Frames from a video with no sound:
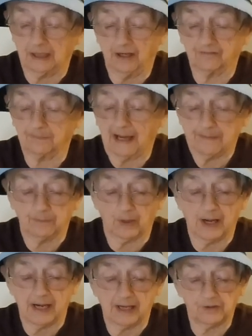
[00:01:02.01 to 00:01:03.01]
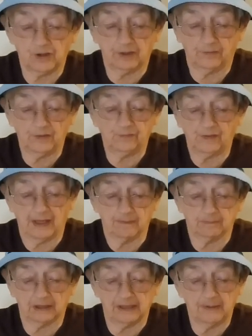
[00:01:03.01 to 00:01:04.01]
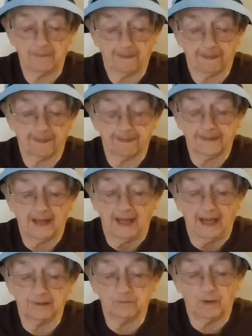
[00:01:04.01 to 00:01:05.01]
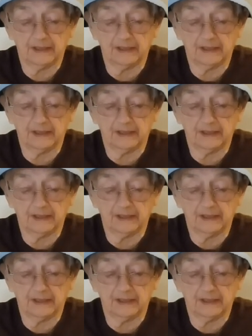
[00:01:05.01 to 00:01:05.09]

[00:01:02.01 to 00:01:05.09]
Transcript: of my branch of the family and what